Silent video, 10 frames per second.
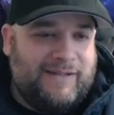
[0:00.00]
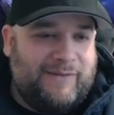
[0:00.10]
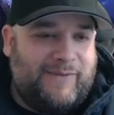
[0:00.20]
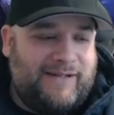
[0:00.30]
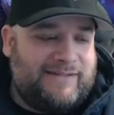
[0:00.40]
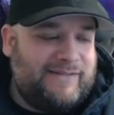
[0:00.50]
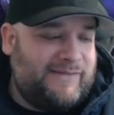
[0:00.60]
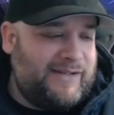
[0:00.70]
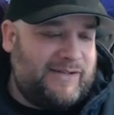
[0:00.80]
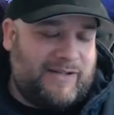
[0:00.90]
it's
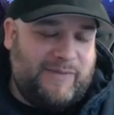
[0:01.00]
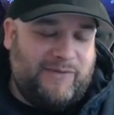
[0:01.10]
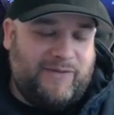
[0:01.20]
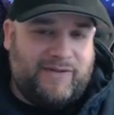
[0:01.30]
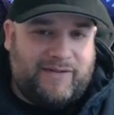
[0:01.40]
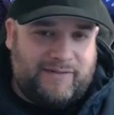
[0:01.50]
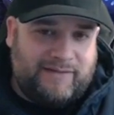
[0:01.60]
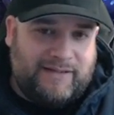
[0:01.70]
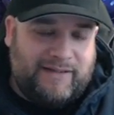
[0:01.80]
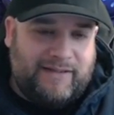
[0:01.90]
just like, I mean, really,
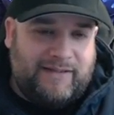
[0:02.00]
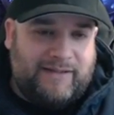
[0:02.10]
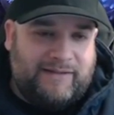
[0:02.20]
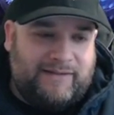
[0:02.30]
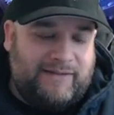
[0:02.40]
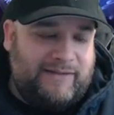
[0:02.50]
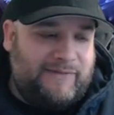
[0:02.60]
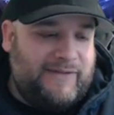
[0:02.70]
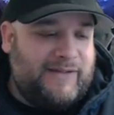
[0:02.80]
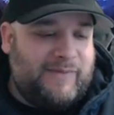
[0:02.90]

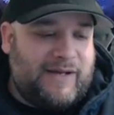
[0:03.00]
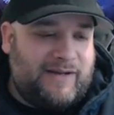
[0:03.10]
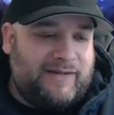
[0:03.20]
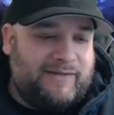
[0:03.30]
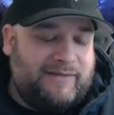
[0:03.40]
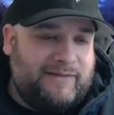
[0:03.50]
if you think about it,